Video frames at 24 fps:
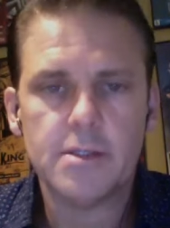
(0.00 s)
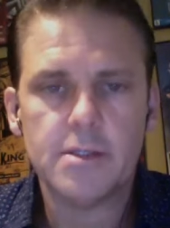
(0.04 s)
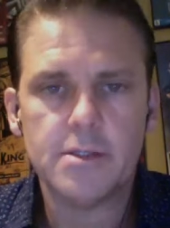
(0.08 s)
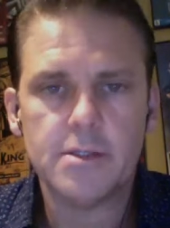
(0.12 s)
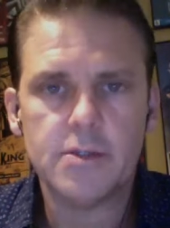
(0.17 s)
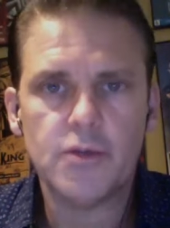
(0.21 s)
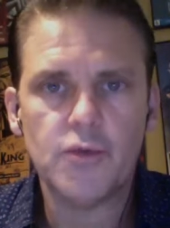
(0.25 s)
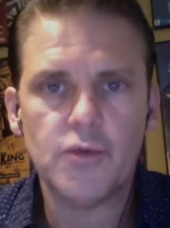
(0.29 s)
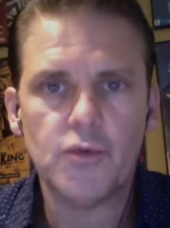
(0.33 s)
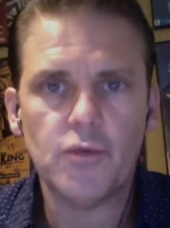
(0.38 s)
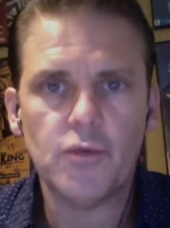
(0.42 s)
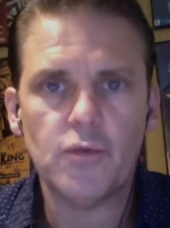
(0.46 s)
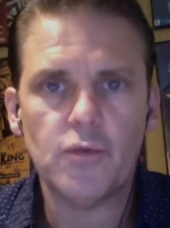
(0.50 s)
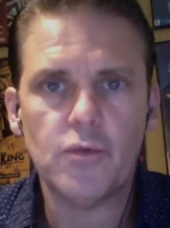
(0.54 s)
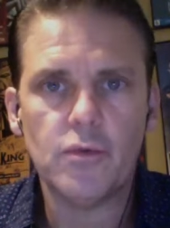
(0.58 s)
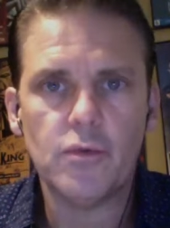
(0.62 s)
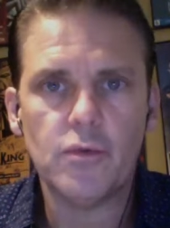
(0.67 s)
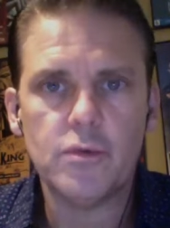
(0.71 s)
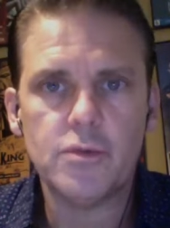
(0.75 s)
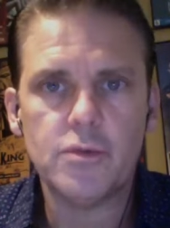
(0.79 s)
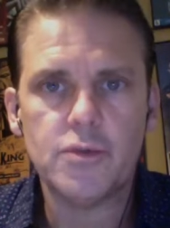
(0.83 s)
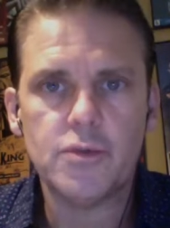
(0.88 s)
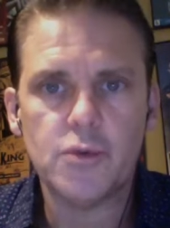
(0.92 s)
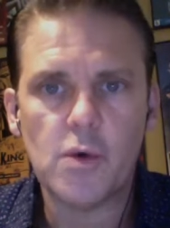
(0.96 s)
to
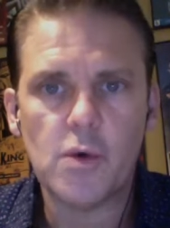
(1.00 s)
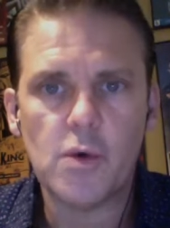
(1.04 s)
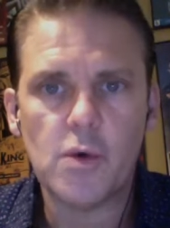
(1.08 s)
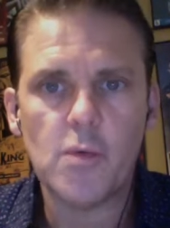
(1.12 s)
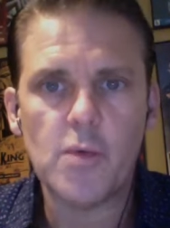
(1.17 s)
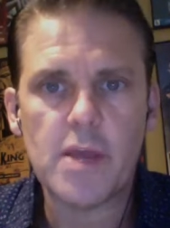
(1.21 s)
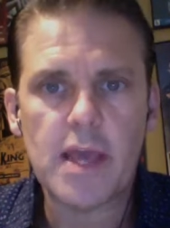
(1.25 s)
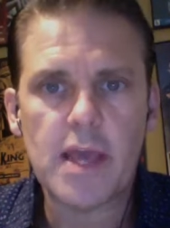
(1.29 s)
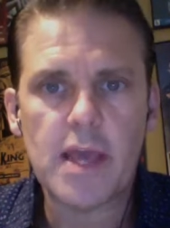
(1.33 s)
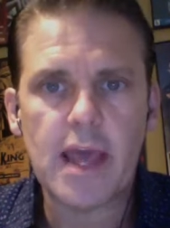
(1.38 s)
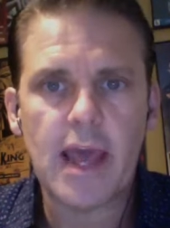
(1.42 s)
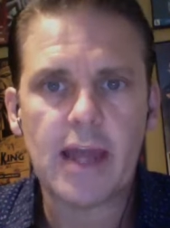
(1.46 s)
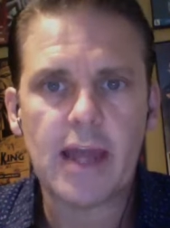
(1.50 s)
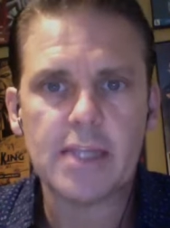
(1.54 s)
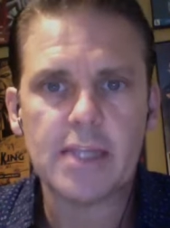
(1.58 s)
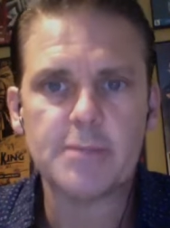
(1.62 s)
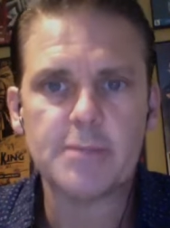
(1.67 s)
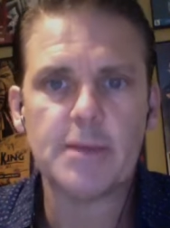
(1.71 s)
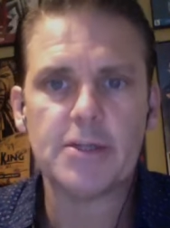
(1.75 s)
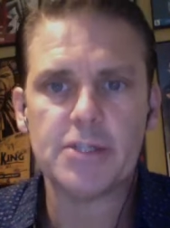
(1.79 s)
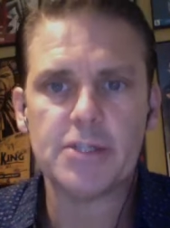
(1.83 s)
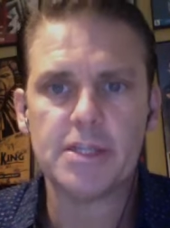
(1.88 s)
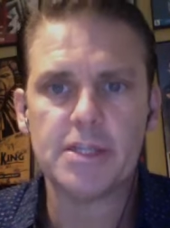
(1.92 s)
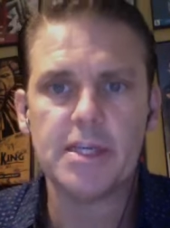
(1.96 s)
do what we can
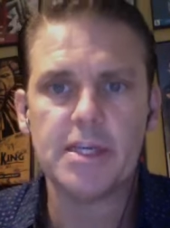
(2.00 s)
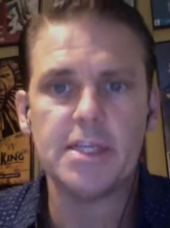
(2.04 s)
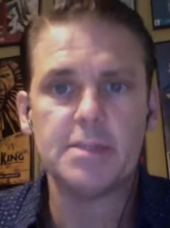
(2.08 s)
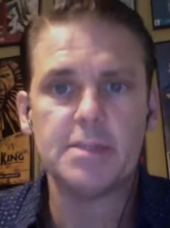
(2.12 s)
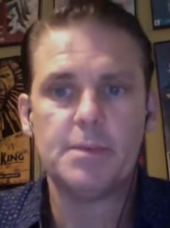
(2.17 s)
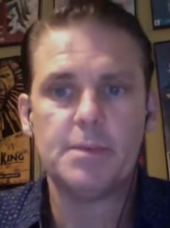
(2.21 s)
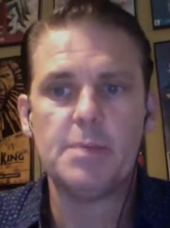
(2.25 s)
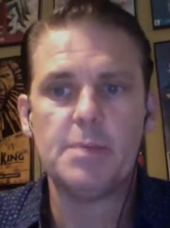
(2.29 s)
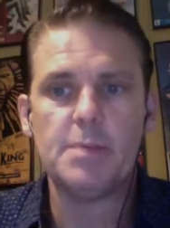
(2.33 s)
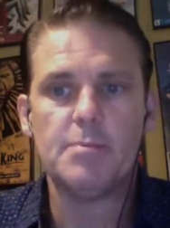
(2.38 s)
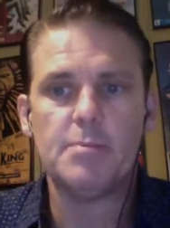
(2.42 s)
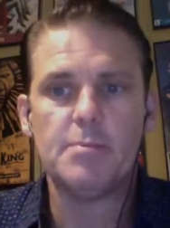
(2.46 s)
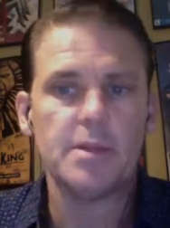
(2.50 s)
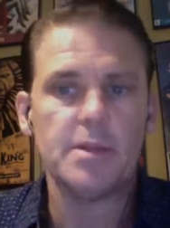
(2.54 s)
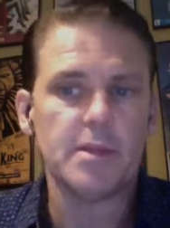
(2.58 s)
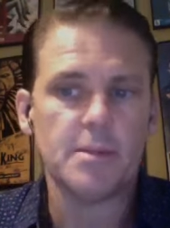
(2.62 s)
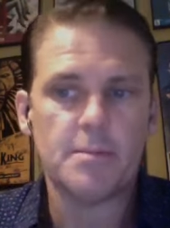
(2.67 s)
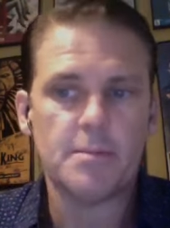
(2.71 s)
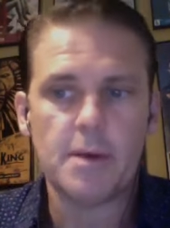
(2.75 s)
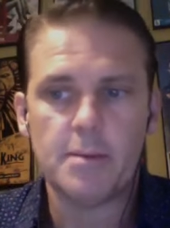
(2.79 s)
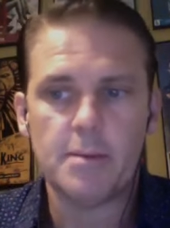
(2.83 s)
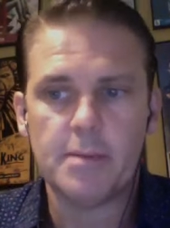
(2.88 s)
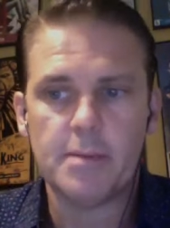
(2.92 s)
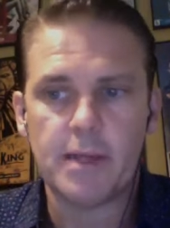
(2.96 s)
especially as people in the
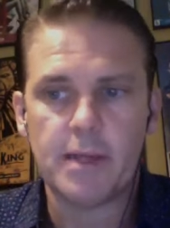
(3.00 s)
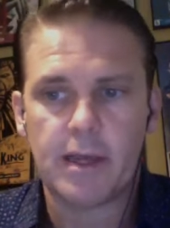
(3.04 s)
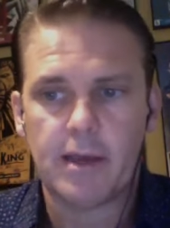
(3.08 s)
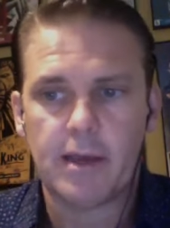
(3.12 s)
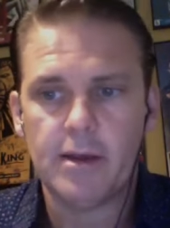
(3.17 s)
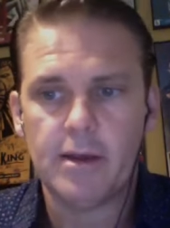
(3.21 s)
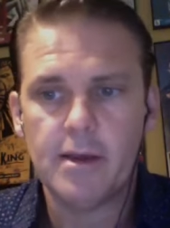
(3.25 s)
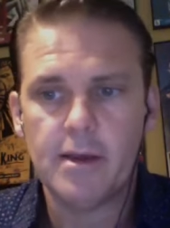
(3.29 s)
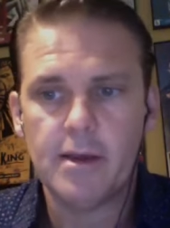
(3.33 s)
public